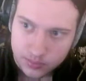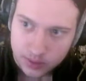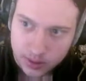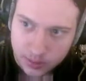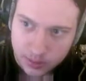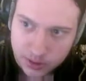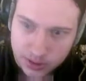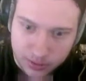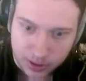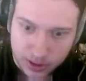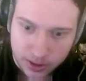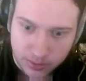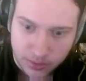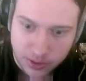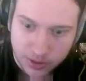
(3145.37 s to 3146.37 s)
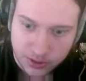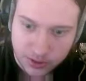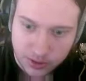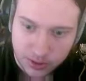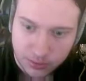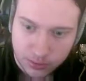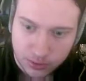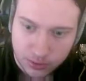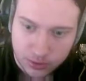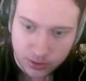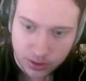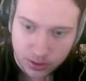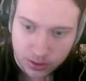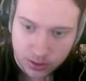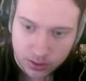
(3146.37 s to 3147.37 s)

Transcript: Let me see if I can run this in full screen.